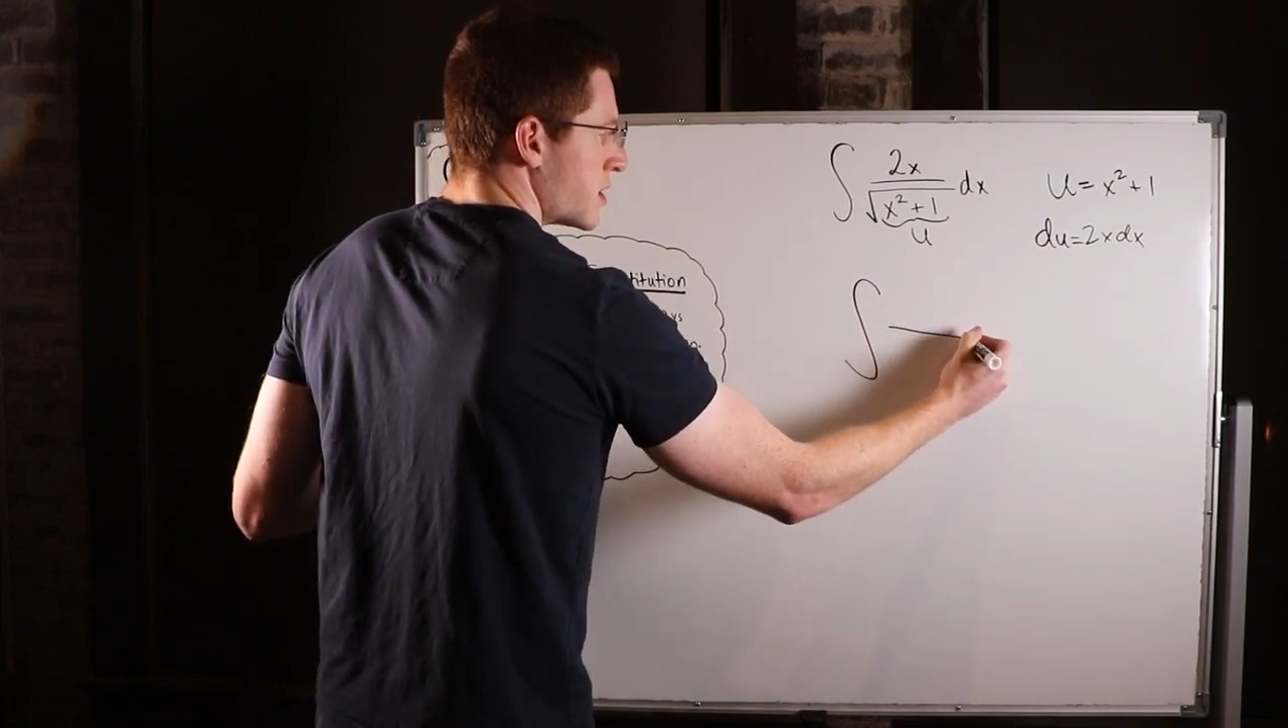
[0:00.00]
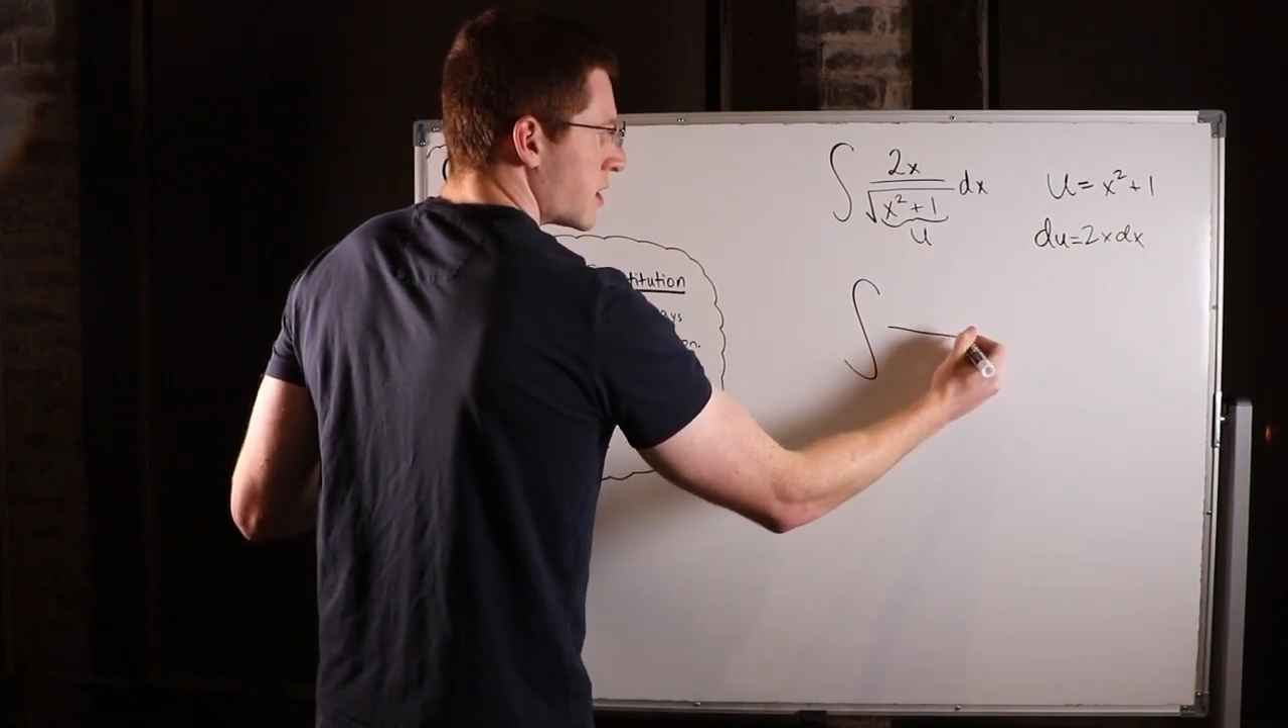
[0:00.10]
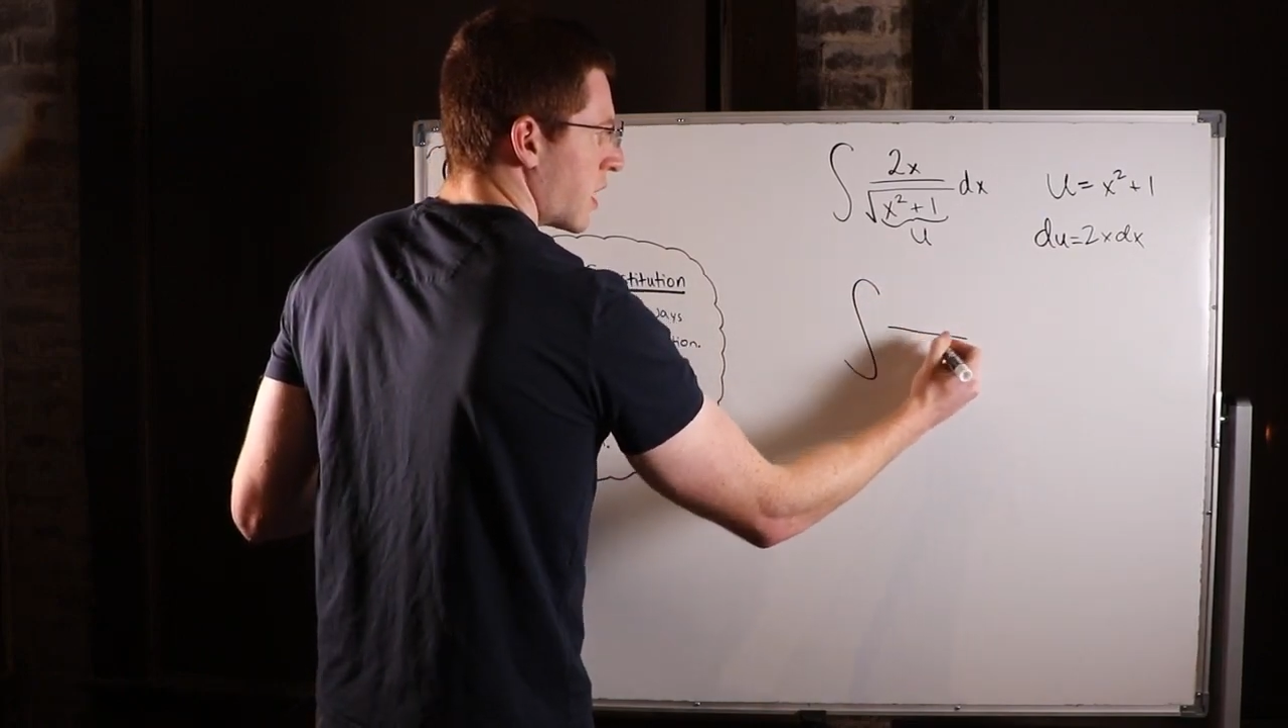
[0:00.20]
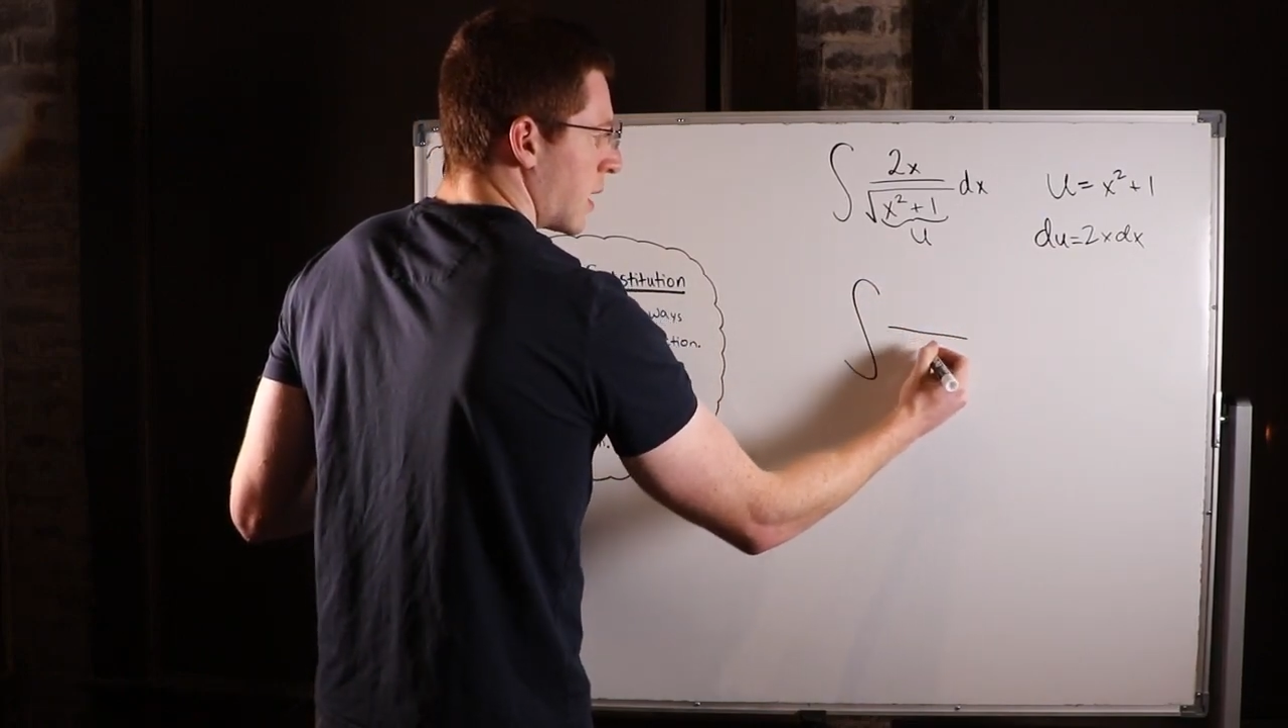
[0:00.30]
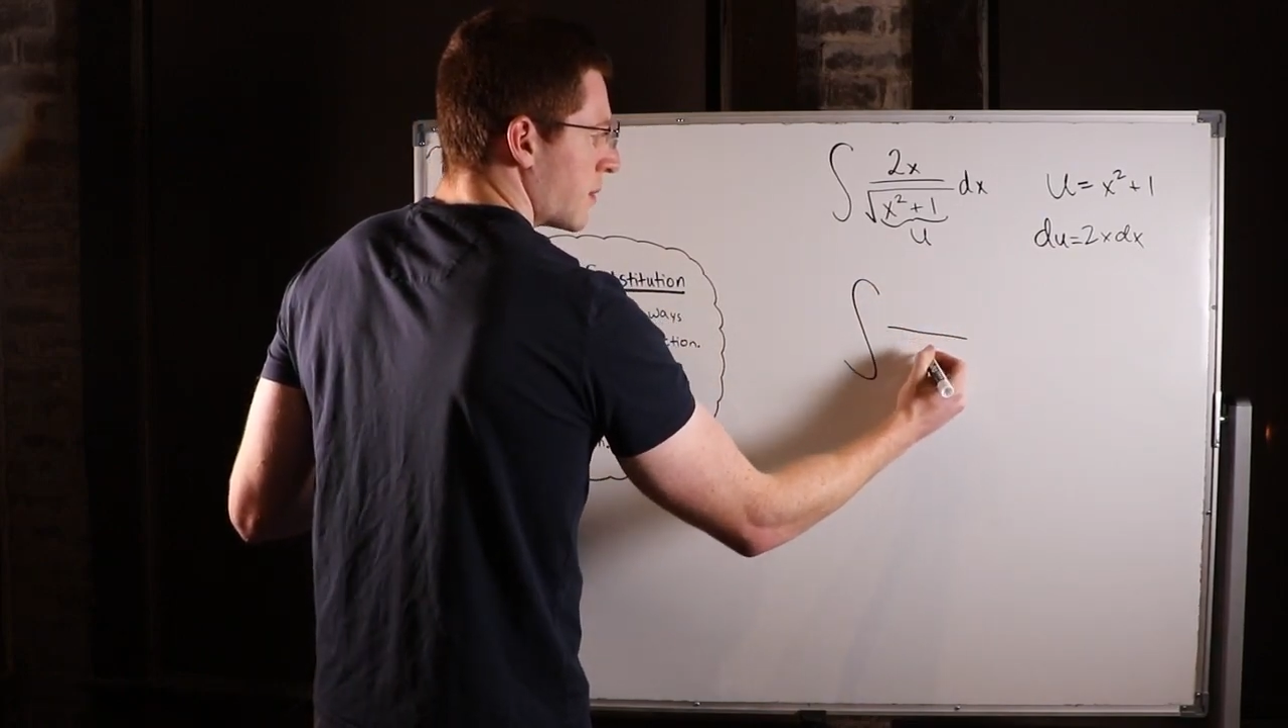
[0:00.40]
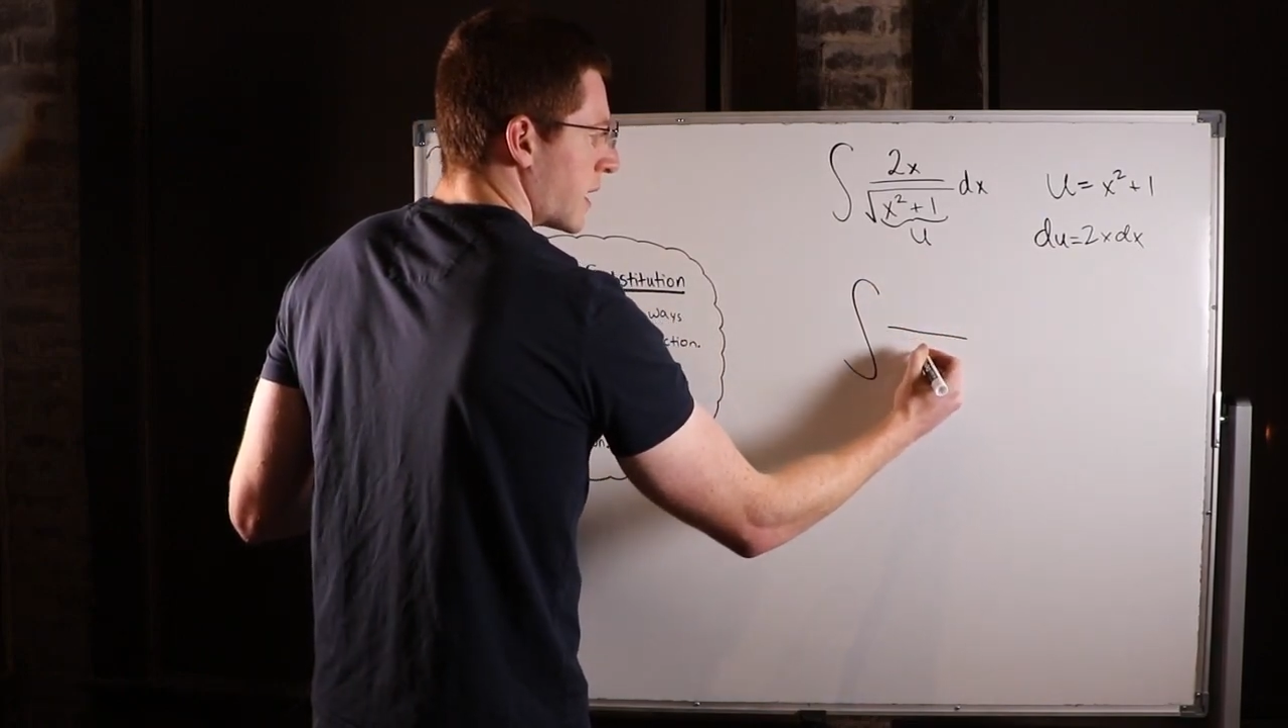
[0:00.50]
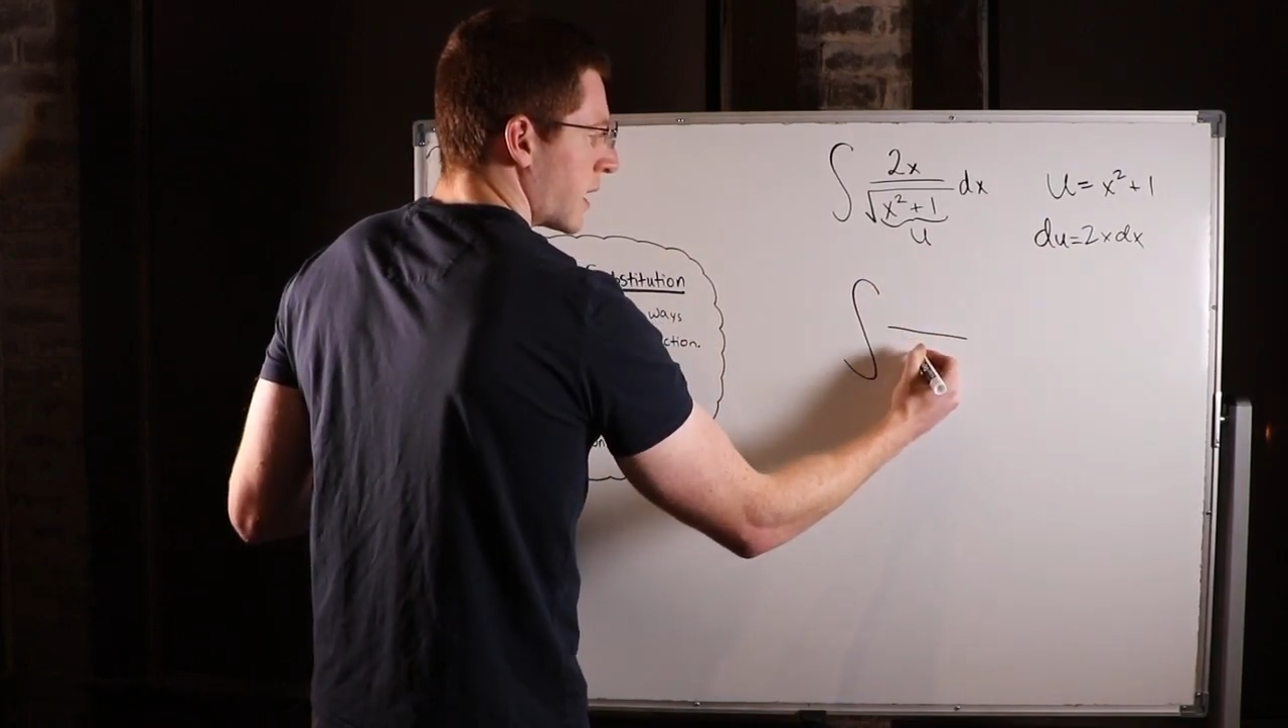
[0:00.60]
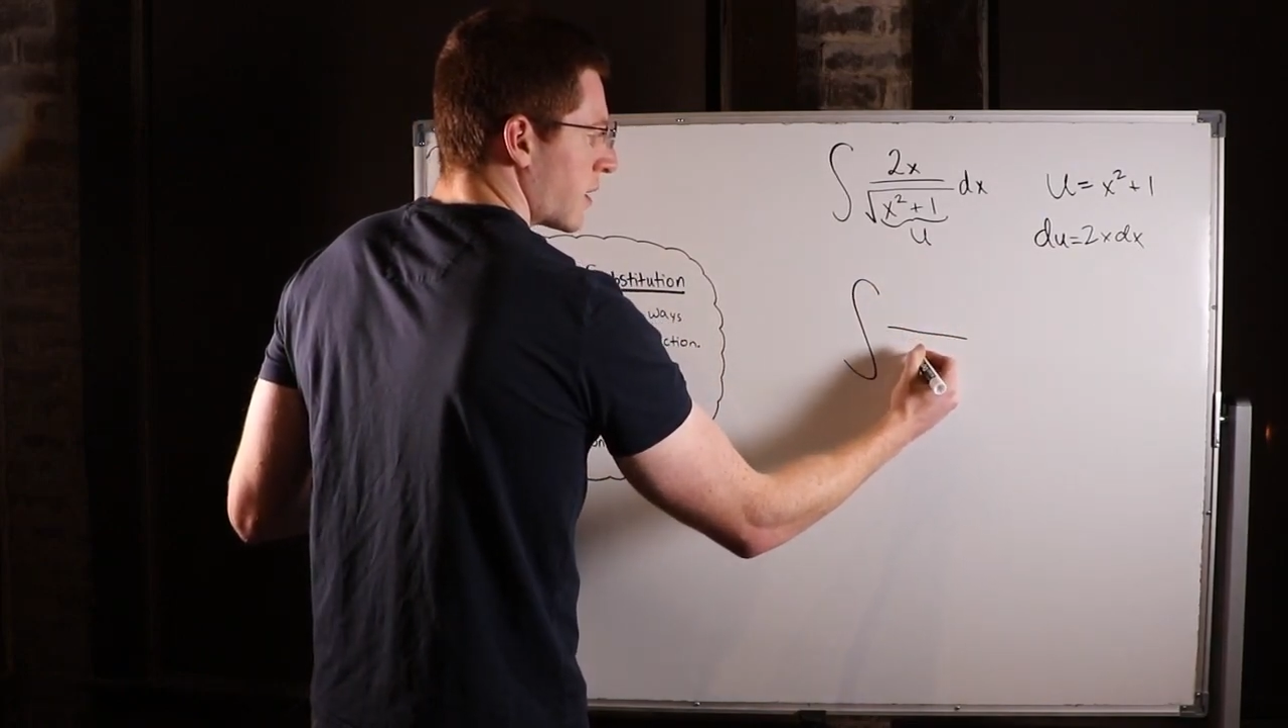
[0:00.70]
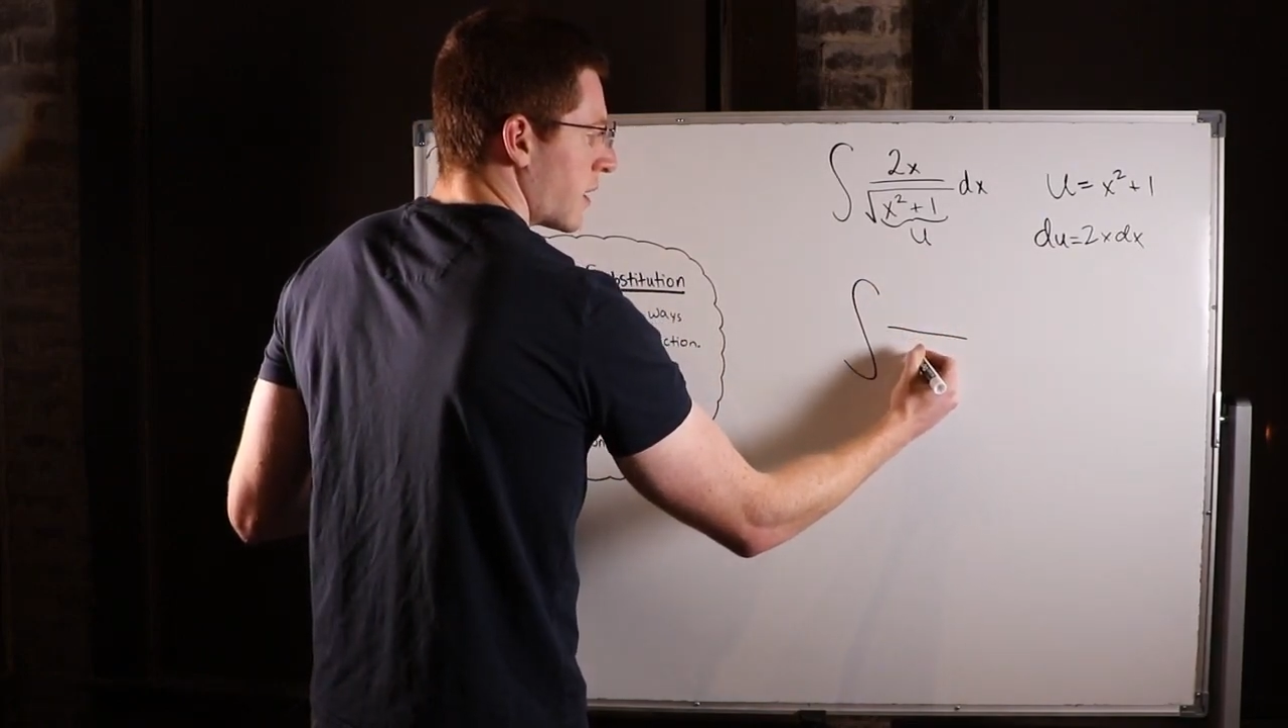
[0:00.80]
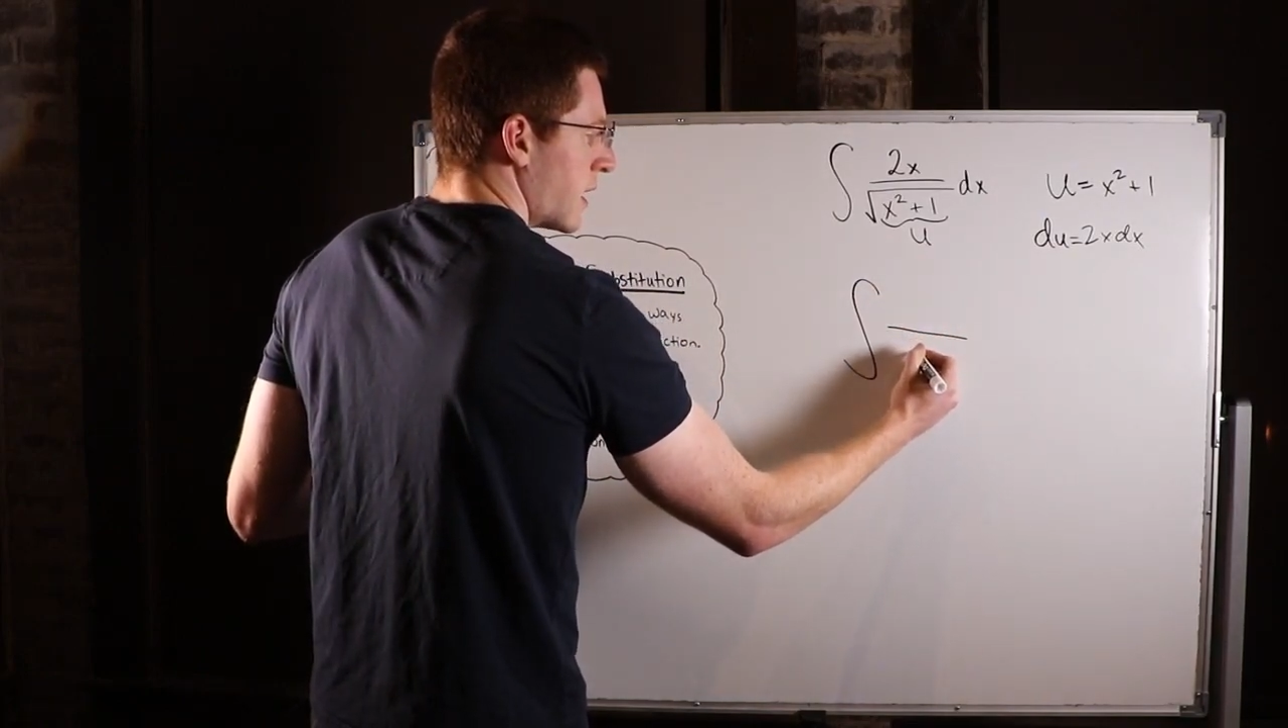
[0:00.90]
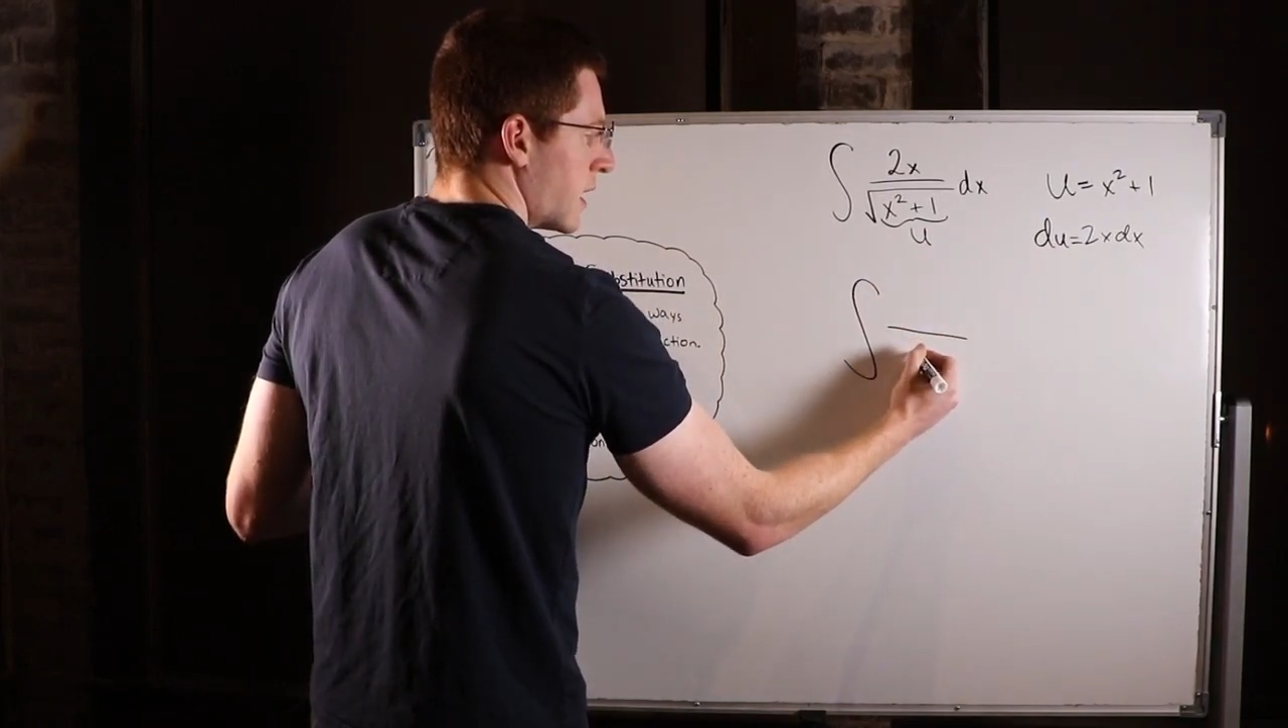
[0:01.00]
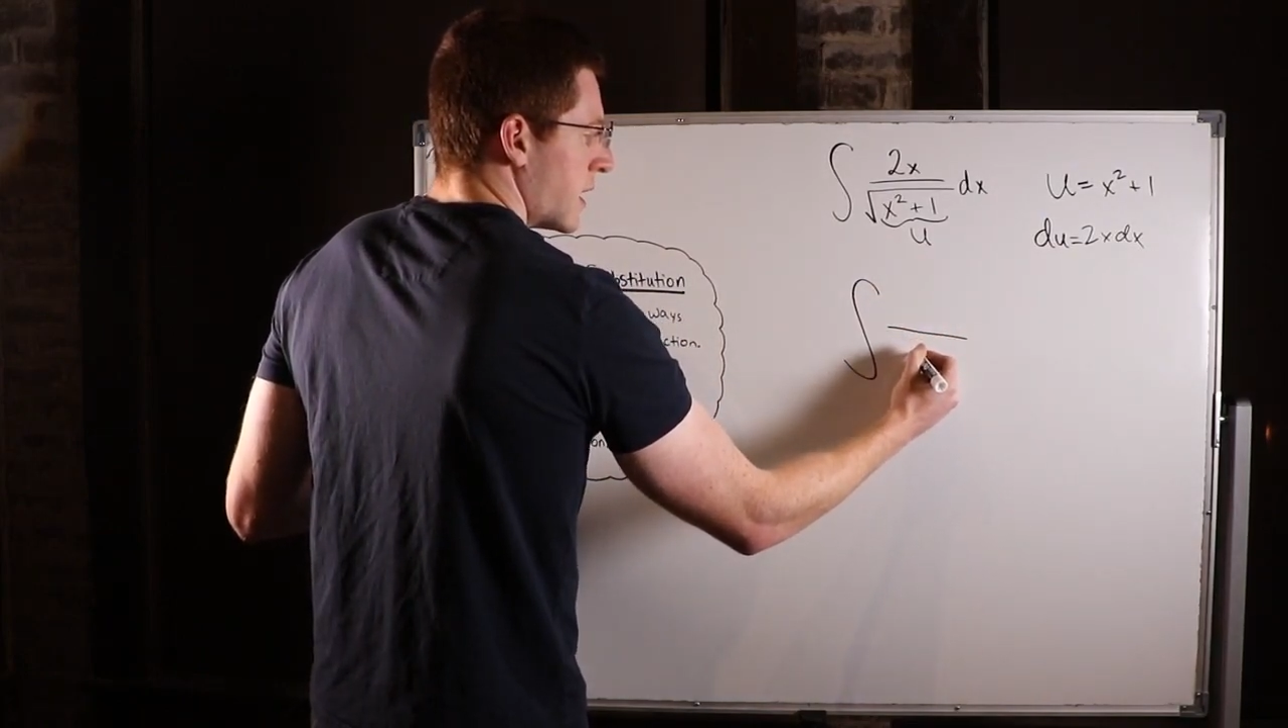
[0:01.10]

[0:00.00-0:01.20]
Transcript: denominator